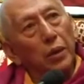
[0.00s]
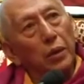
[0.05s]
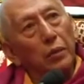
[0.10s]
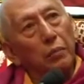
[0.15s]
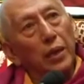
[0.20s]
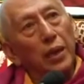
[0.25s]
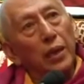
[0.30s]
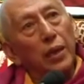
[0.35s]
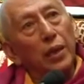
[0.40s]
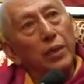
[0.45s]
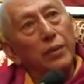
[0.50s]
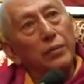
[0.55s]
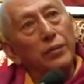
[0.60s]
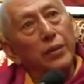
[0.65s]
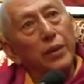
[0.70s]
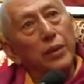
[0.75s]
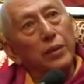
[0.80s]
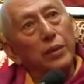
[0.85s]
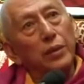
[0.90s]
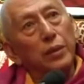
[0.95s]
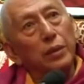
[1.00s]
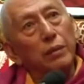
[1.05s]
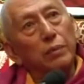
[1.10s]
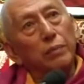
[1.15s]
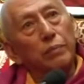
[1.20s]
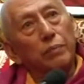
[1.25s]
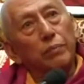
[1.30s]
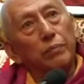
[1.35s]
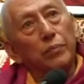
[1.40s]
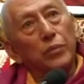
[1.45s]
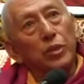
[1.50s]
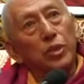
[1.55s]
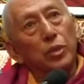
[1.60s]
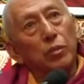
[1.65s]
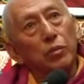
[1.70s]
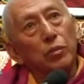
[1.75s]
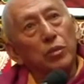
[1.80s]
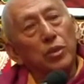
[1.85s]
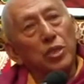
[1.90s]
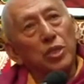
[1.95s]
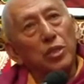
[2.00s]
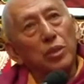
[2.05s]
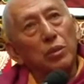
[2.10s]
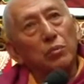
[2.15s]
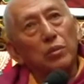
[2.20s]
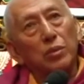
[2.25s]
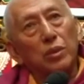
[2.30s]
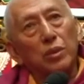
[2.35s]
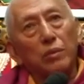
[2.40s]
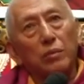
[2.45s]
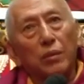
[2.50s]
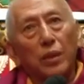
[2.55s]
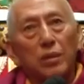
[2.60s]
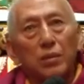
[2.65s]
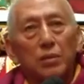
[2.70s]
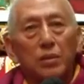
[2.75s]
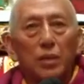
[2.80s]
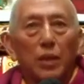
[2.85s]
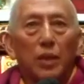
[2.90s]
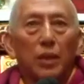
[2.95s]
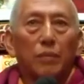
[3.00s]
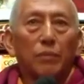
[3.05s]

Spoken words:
My late friend Jiddu Krishnamurti was